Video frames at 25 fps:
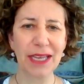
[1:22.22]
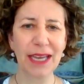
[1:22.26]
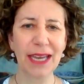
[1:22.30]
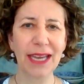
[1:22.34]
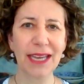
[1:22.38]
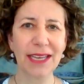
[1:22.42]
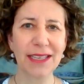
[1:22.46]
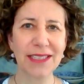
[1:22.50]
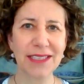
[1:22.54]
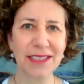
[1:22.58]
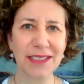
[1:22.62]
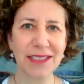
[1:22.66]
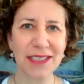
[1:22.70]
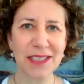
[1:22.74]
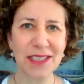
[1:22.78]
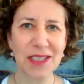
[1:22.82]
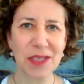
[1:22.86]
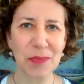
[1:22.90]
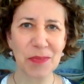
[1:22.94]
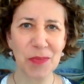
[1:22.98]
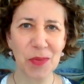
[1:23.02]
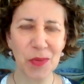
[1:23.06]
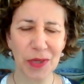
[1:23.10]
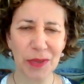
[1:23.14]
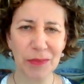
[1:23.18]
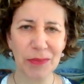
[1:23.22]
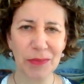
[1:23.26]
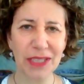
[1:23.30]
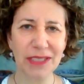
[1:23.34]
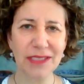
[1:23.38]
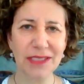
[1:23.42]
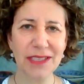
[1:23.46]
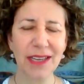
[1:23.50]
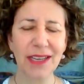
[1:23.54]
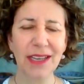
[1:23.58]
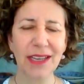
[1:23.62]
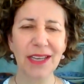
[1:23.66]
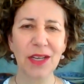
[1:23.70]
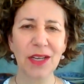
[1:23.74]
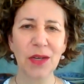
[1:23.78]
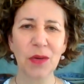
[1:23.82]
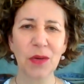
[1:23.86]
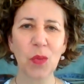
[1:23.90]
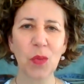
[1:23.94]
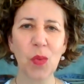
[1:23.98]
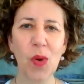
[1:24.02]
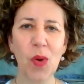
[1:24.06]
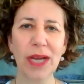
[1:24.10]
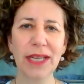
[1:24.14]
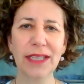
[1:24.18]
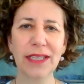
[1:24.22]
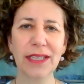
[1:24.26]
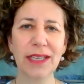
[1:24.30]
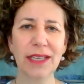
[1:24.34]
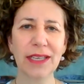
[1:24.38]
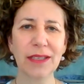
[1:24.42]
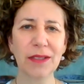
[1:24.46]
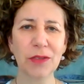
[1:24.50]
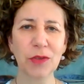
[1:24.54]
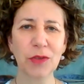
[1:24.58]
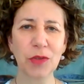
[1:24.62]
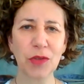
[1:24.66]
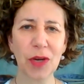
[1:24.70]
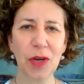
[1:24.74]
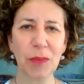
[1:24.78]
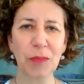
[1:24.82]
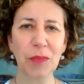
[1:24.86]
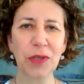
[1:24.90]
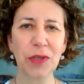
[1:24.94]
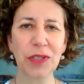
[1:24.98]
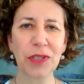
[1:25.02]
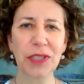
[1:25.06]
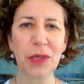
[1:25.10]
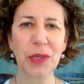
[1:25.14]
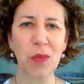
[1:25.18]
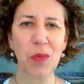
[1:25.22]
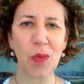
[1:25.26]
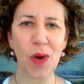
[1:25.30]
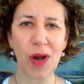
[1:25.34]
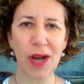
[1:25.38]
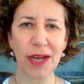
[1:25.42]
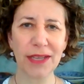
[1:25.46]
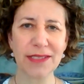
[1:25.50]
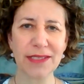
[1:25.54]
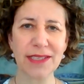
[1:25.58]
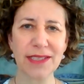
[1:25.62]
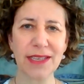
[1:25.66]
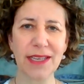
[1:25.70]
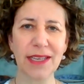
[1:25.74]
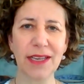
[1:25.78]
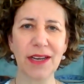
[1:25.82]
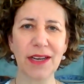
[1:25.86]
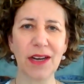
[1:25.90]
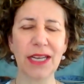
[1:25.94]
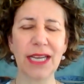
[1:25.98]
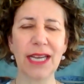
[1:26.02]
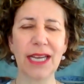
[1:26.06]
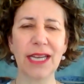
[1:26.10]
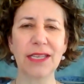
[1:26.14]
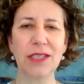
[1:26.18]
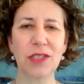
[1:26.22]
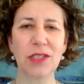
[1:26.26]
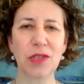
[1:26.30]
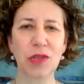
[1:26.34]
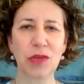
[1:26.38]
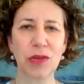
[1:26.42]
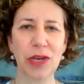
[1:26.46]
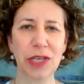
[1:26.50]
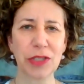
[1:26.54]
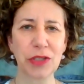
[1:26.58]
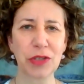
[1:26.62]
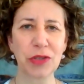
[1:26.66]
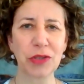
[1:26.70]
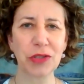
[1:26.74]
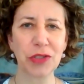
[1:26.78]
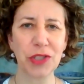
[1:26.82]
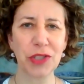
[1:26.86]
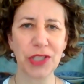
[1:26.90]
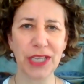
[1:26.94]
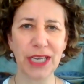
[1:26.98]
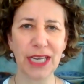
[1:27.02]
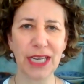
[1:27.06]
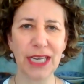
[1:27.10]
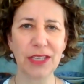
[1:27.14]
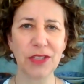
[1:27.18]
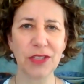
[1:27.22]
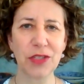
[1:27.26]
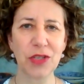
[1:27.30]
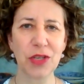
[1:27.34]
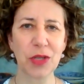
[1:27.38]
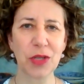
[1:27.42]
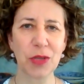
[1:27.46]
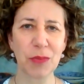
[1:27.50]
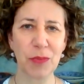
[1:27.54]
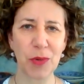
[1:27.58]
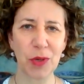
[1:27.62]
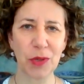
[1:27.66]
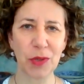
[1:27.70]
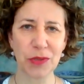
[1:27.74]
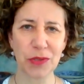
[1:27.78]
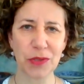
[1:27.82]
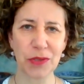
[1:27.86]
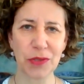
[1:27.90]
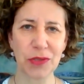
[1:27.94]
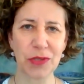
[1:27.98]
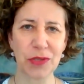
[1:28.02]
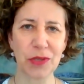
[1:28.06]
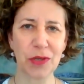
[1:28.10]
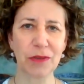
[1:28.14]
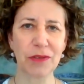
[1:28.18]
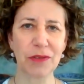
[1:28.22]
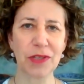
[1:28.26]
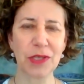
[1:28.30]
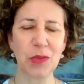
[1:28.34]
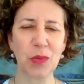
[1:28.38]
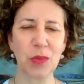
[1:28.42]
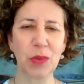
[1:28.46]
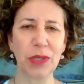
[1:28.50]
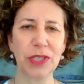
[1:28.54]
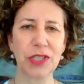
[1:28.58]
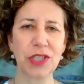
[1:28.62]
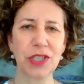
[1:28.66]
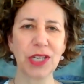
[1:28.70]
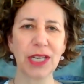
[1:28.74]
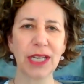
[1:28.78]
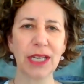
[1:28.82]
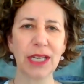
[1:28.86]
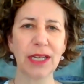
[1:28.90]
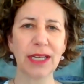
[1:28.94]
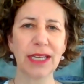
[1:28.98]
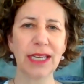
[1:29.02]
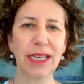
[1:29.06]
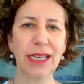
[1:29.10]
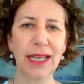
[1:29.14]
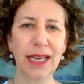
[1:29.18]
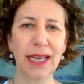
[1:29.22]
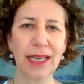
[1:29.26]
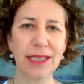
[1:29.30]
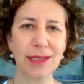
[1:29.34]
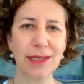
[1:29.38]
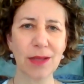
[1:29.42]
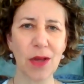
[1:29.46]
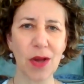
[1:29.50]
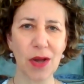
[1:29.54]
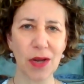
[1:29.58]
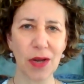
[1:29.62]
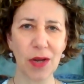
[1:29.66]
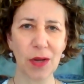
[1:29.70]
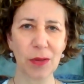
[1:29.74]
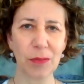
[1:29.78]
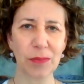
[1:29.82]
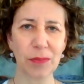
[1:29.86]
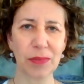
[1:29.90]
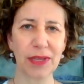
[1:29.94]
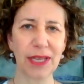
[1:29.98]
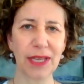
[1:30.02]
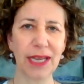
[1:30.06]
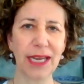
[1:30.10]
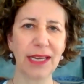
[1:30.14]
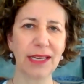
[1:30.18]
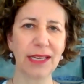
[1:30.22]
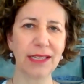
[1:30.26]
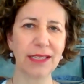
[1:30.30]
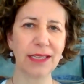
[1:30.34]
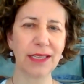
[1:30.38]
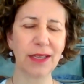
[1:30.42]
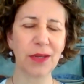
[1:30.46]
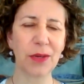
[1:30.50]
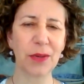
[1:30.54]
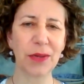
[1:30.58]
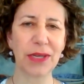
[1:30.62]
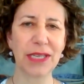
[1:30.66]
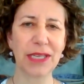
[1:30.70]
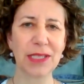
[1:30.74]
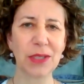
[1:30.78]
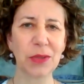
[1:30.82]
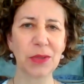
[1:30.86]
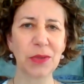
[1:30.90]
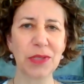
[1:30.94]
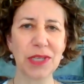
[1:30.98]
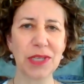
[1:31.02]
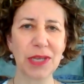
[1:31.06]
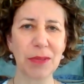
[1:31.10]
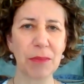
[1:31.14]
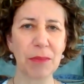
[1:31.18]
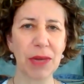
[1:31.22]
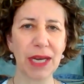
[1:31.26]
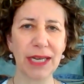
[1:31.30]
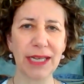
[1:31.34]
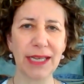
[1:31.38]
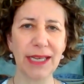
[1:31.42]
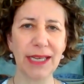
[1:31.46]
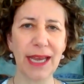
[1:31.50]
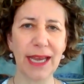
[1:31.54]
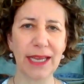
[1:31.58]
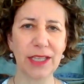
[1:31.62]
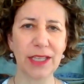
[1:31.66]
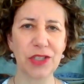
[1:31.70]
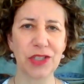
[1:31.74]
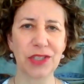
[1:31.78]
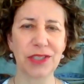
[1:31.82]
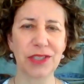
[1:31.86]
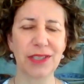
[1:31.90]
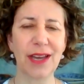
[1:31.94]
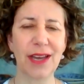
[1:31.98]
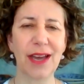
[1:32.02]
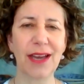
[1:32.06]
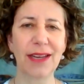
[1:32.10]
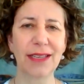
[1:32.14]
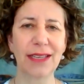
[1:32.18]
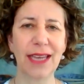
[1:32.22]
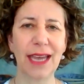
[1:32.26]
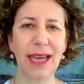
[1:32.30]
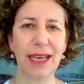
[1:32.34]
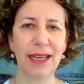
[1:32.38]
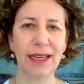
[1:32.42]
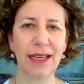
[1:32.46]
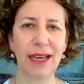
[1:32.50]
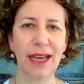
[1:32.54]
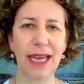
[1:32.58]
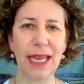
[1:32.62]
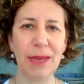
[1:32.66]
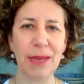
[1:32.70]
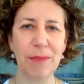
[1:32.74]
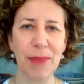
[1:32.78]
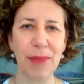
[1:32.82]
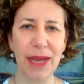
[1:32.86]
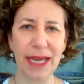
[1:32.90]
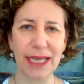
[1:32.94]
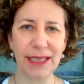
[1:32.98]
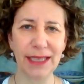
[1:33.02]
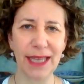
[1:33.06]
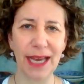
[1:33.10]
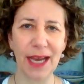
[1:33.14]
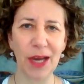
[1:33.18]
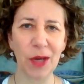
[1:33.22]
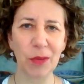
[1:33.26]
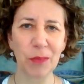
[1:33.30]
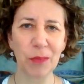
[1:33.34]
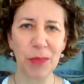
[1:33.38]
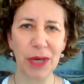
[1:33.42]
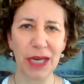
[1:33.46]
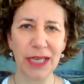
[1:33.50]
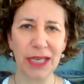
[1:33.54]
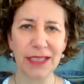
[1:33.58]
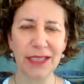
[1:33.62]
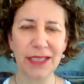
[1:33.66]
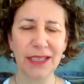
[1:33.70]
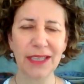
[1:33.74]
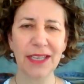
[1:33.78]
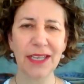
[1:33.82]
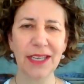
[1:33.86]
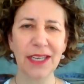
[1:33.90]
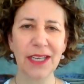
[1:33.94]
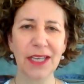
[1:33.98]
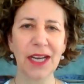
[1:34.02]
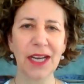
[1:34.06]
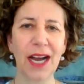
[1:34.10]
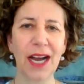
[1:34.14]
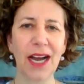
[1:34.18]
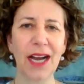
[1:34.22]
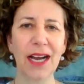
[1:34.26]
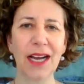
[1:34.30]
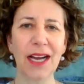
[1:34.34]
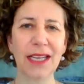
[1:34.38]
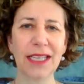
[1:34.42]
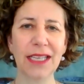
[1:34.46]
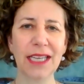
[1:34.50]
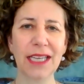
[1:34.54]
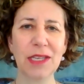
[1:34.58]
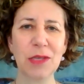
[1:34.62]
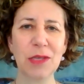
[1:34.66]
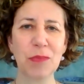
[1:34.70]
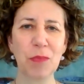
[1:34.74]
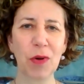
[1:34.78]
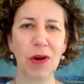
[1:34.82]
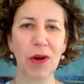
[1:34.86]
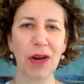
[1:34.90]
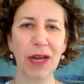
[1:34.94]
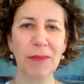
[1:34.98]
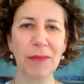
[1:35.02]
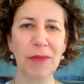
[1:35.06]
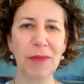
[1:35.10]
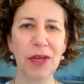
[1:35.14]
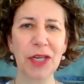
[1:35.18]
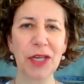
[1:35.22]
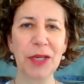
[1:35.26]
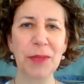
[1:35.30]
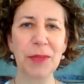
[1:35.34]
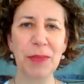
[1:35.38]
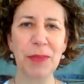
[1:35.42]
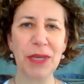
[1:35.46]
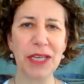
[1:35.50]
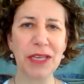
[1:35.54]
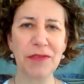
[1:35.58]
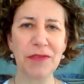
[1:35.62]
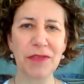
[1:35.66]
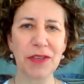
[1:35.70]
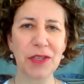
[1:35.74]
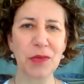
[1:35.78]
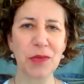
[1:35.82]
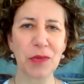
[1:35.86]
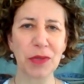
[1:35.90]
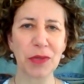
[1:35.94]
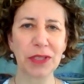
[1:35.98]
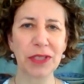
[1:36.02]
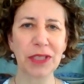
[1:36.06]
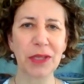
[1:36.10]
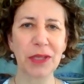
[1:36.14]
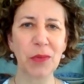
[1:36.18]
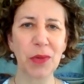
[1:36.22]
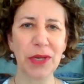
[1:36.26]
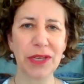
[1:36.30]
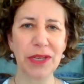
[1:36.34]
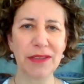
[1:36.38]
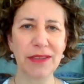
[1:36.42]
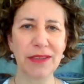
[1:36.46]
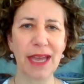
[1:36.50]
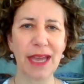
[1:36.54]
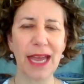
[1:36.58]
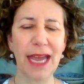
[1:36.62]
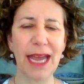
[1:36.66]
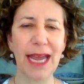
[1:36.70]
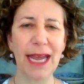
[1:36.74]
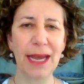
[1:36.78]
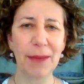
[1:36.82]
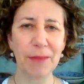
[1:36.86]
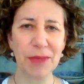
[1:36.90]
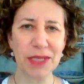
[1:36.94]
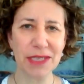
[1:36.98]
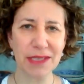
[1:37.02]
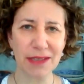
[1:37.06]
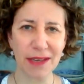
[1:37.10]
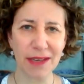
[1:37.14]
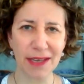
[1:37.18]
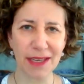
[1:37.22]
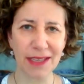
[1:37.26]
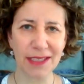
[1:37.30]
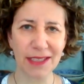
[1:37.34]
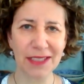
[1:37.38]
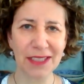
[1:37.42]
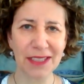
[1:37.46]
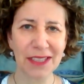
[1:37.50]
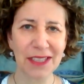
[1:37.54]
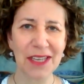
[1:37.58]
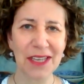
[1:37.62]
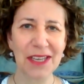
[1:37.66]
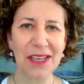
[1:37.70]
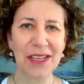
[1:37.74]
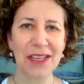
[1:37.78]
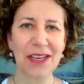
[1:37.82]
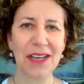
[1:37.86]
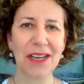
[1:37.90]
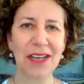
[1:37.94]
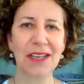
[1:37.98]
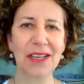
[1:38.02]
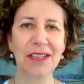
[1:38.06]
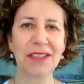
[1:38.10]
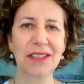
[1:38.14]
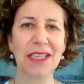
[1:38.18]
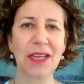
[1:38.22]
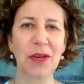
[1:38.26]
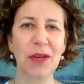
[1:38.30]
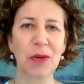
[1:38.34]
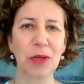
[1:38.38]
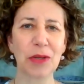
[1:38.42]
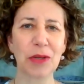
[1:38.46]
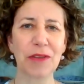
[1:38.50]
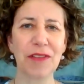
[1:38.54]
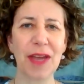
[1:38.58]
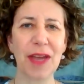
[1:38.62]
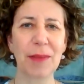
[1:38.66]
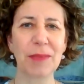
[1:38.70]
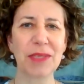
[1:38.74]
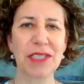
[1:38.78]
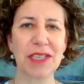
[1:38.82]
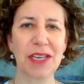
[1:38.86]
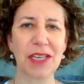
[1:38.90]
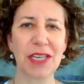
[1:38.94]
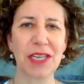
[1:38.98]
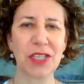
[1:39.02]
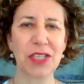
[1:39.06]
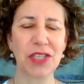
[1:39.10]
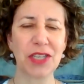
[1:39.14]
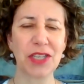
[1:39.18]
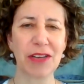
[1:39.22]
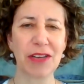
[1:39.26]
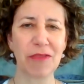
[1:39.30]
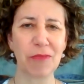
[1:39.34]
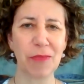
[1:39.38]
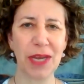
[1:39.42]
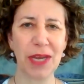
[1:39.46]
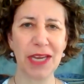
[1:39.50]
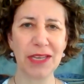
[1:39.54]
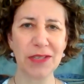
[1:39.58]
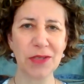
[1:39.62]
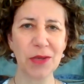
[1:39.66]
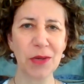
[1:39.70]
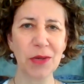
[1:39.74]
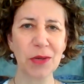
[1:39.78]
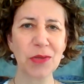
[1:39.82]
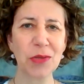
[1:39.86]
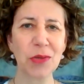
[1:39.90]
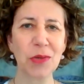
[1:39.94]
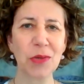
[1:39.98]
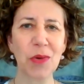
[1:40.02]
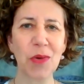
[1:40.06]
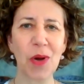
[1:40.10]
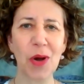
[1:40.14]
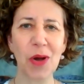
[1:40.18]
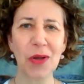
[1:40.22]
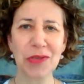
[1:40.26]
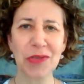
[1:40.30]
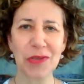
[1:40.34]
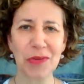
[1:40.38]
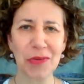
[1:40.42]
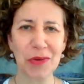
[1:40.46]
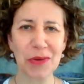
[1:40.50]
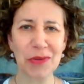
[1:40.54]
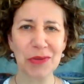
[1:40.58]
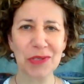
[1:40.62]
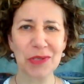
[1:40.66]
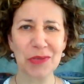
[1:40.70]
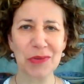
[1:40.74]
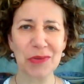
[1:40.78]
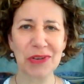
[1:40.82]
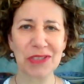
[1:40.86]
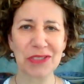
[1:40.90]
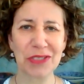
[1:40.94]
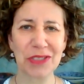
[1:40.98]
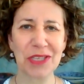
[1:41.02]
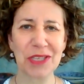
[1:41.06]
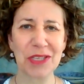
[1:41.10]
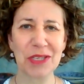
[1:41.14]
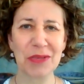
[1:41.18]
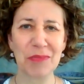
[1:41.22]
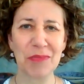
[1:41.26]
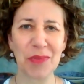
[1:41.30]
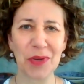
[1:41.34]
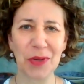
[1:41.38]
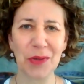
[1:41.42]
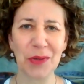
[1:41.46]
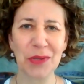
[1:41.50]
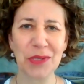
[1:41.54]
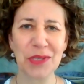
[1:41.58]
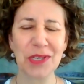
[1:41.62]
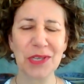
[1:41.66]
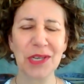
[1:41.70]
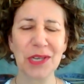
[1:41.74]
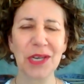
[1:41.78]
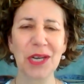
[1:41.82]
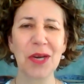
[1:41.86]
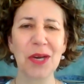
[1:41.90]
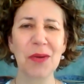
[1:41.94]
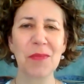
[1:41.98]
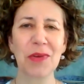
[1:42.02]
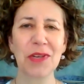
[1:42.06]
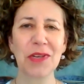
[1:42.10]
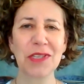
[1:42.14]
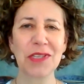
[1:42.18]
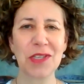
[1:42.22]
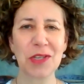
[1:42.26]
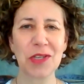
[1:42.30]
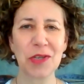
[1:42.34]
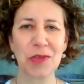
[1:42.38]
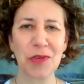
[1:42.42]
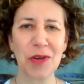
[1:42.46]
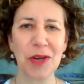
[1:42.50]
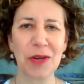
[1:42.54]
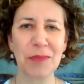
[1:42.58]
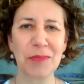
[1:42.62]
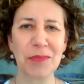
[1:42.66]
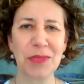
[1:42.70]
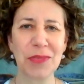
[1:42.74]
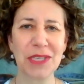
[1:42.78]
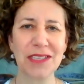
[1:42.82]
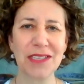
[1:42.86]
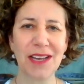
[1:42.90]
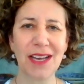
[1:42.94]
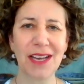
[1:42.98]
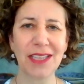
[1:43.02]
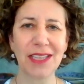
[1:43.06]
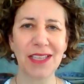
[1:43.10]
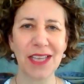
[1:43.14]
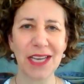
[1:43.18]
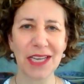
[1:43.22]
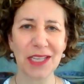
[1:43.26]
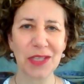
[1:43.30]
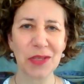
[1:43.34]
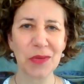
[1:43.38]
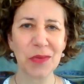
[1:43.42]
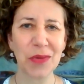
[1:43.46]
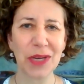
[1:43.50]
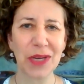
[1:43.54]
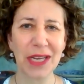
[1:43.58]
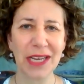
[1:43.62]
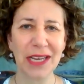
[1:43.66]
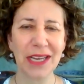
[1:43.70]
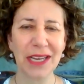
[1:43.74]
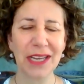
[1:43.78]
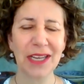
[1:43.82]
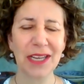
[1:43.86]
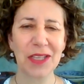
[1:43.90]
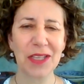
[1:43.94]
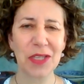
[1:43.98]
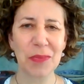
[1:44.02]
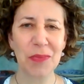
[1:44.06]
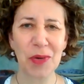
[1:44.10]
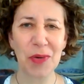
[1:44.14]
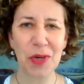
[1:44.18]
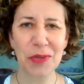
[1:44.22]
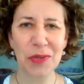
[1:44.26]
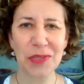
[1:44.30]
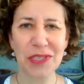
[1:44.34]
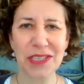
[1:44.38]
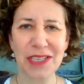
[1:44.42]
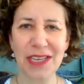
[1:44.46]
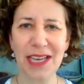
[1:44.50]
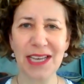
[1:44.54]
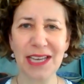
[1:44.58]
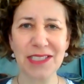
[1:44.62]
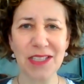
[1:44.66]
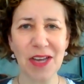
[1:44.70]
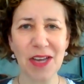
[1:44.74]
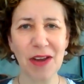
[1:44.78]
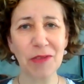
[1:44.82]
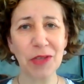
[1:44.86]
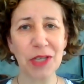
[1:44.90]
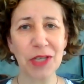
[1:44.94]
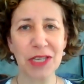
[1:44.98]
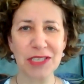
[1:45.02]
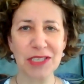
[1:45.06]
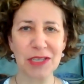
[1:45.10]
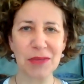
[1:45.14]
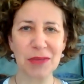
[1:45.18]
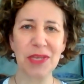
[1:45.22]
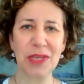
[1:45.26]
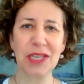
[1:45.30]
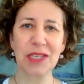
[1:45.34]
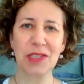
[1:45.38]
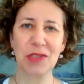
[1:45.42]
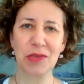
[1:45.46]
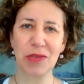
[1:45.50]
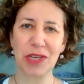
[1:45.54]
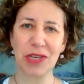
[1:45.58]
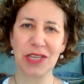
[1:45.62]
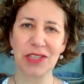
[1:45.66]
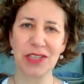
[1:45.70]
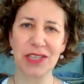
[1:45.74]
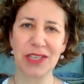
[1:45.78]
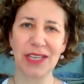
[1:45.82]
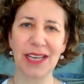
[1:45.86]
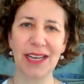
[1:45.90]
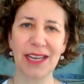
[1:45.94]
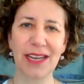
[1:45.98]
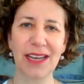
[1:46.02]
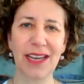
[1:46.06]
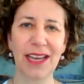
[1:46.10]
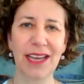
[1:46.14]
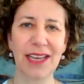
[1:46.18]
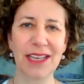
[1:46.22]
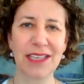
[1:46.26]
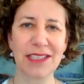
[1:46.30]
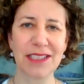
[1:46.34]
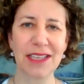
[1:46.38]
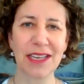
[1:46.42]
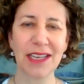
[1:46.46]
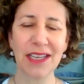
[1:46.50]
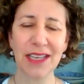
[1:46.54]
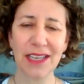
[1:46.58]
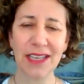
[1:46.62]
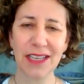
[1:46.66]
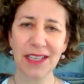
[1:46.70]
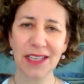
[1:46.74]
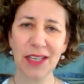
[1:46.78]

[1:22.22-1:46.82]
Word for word: big hand in this appointment. What Trump really wants is structural change to the Postal Service, which he has long complained, you know, is losing money and should not get a bailout. But uh, his primary beef is really with Amazon. Uh, the owner of Amazon is Jeff Bezos, who also owns the Washington Post. President Trump does not like the way the Post has covered his administration and has